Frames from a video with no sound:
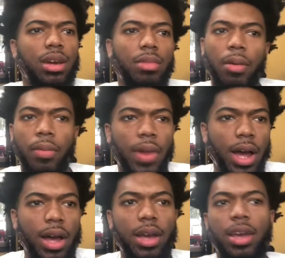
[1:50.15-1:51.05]
Blah, blah,
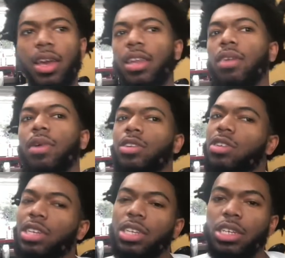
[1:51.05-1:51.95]
blah. And then when I
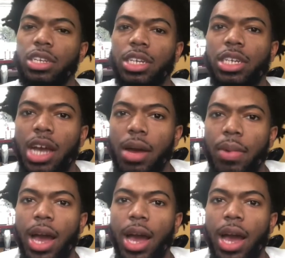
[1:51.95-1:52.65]
transitioned to the shop,